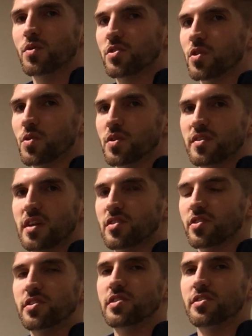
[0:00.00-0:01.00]
So
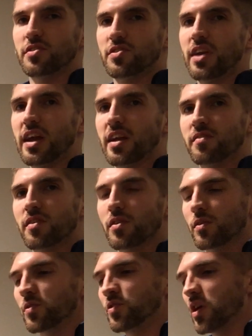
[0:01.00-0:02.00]
essentially just your standing
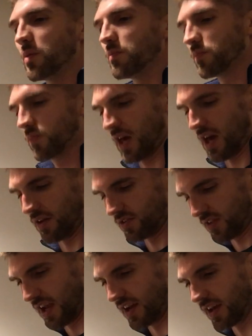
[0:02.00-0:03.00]
vertical jump, okay, you're
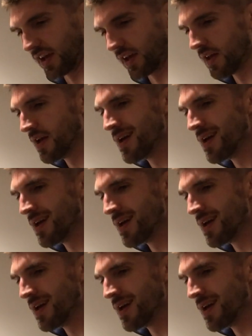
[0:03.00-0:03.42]
standing,